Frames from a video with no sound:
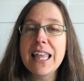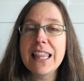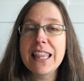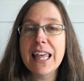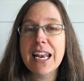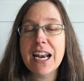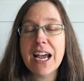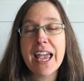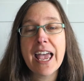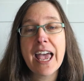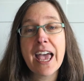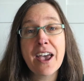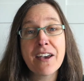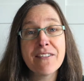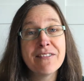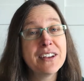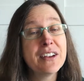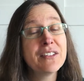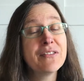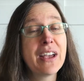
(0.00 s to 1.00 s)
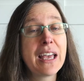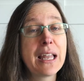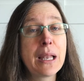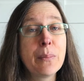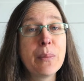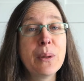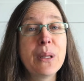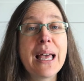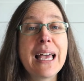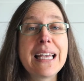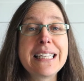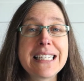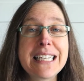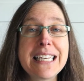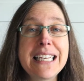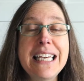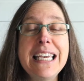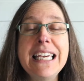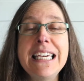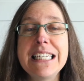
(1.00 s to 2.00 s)
that I have available as a
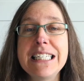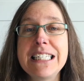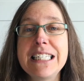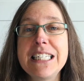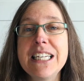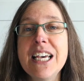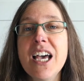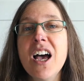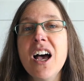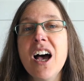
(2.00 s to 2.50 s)
kit.